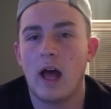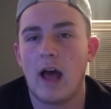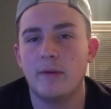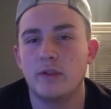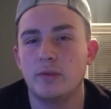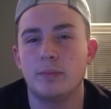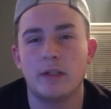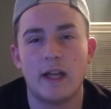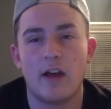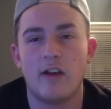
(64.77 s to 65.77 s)
I've been to a
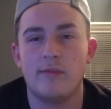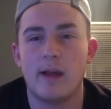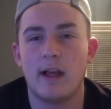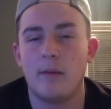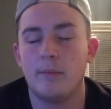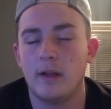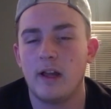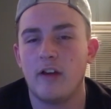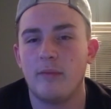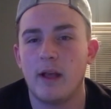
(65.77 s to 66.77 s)

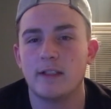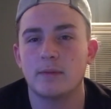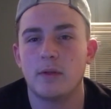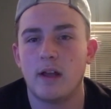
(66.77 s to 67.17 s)
playoff basketball